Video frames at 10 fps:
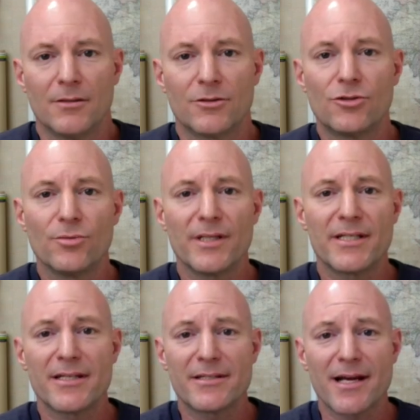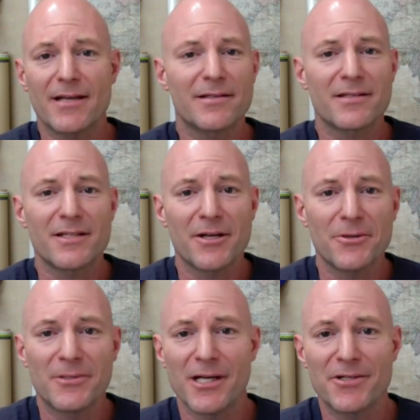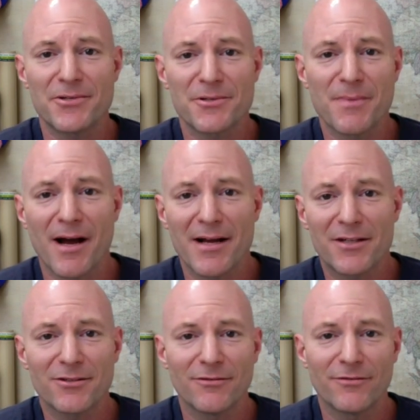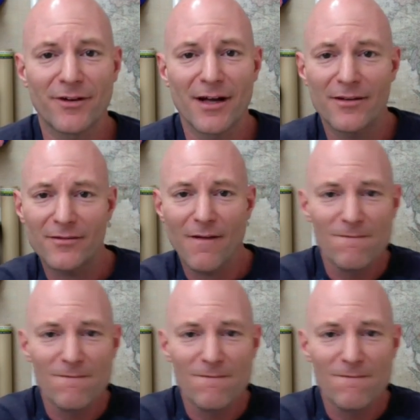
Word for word: Greetings and salutations, my excellent friends.